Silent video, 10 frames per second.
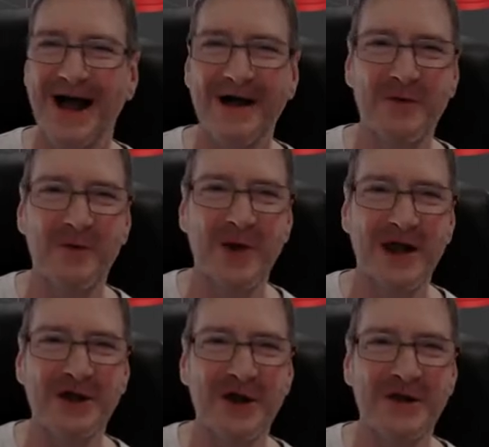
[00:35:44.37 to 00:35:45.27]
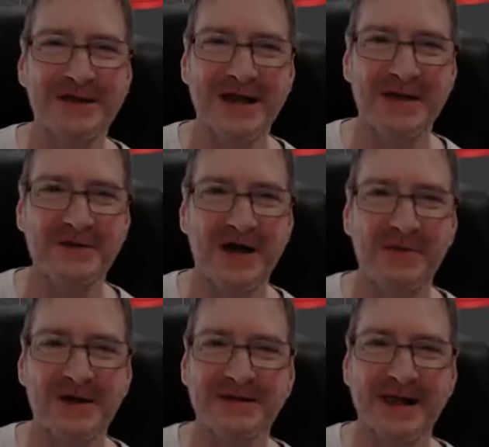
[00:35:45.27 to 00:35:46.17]
Uh, we're going to learn at the same
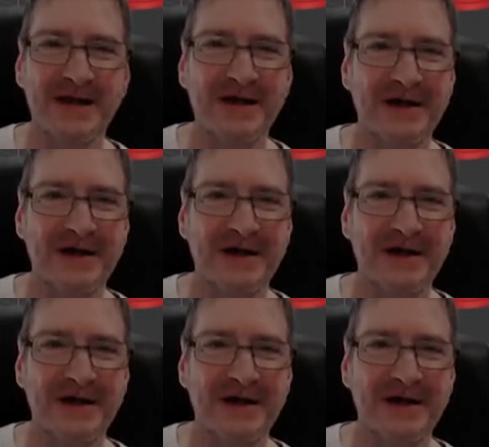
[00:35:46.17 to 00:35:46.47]
time because, again,